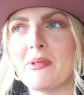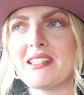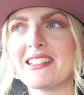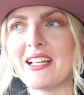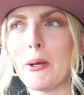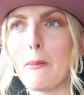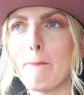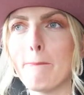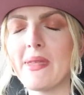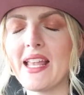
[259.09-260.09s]
But
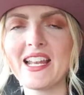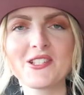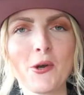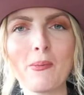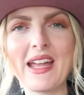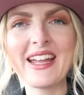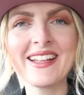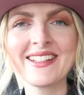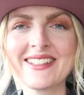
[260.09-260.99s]
yeah, let's go back.